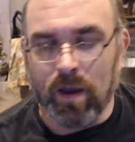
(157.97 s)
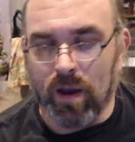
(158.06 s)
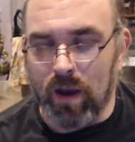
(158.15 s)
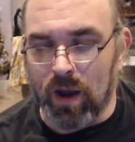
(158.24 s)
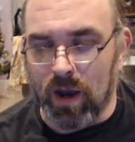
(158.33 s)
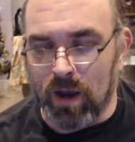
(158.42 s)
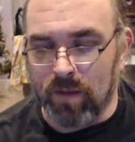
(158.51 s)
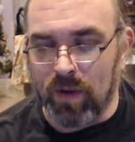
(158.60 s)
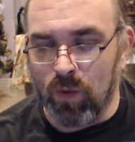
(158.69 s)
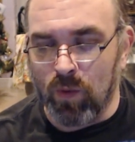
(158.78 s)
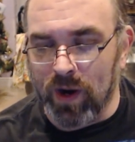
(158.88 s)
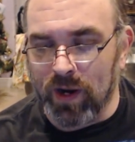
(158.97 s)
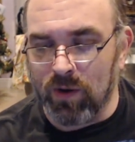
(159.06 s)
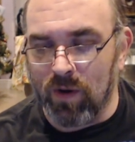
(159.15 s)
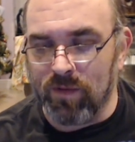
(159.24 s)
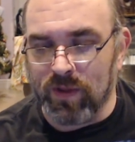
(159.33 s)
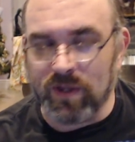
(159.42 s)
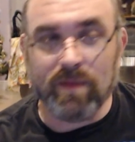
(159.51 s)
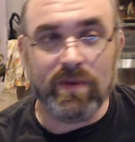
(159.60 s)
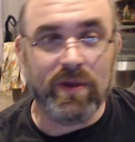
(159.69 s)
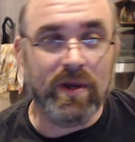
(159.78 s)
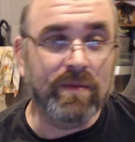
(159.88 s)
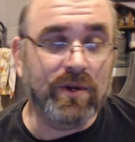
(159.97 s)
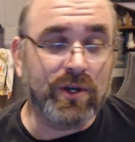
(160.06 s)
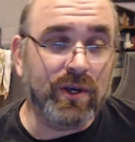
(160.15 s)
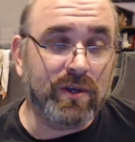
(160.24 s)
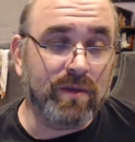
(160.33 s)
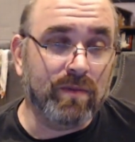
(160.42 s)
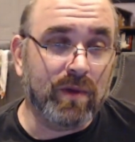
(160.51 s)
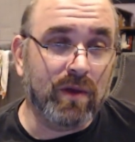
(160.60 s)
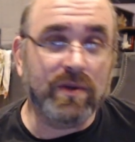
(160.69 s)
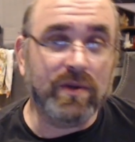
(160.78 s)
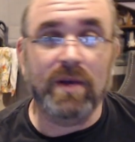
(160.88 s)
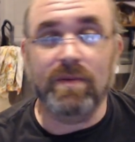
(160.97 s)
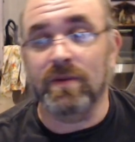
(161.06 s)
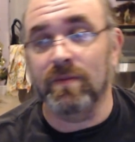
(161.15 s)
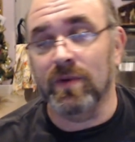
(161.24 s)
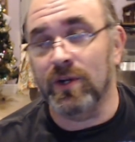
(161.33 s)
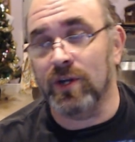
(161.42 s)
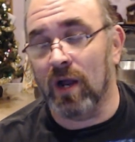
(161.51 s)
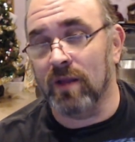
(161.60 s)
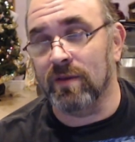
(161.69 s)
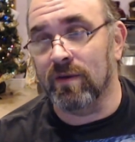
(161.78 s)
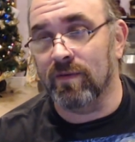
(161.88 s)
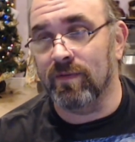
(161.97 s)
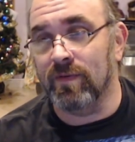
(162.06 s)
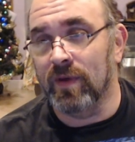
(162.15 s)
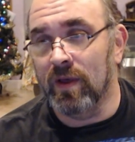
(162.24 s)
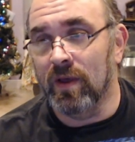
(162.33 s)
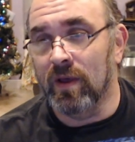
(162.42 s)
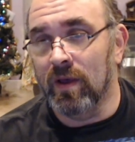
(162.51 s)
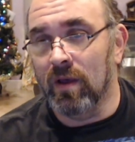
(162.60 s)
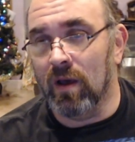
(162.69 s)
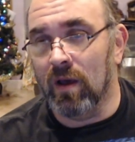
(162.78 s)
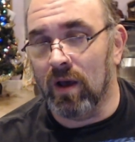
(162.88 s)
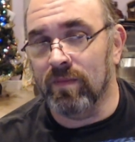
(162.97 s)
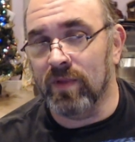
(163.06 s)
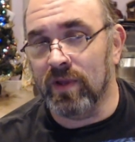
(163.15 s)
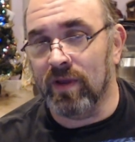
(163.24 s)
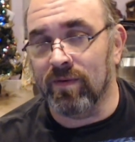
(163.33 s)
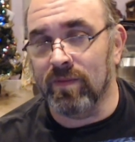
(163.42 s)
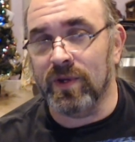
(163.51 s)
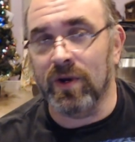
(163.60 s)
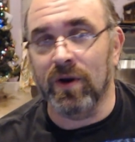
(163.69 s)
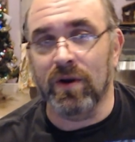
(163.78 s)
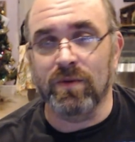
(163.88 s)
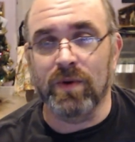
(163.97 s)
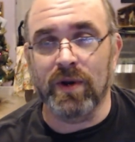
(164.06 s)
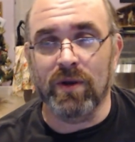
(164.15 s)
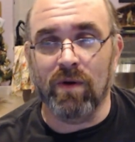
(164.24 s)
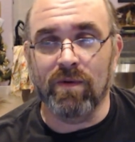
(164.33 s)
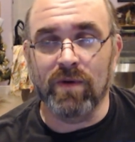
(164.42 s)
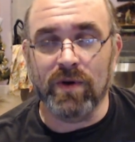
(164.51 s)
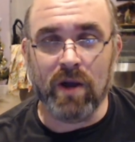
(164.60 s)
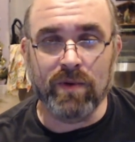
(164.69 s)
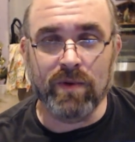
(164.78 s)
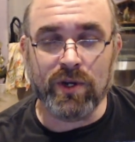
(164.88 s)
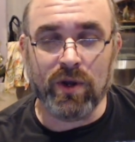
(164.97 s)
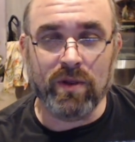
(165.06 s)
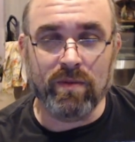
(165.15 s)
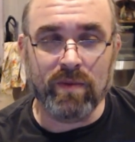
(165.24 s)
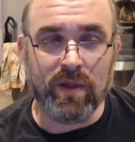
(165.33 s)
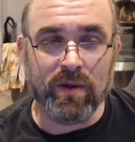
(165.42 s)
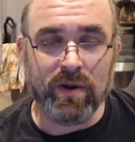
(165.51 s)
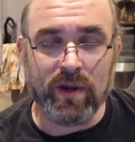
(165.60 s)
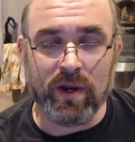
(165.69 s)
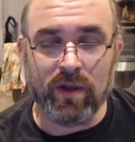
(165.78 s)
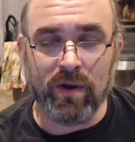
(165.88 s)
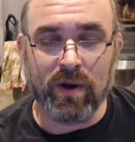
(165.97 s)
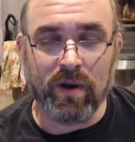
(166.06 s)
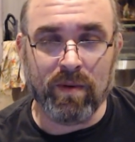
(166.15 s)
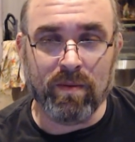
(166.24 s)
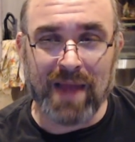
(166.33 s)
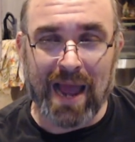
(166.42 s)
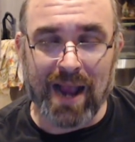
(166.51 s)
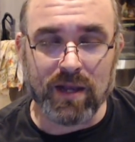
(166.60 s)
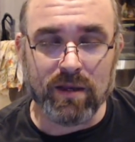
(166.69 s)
But we're going to go over in this episode. I'm going to show you some close-ups, some good shots of the different materials. We're going to go over. I'm going to show them either they're going to be black,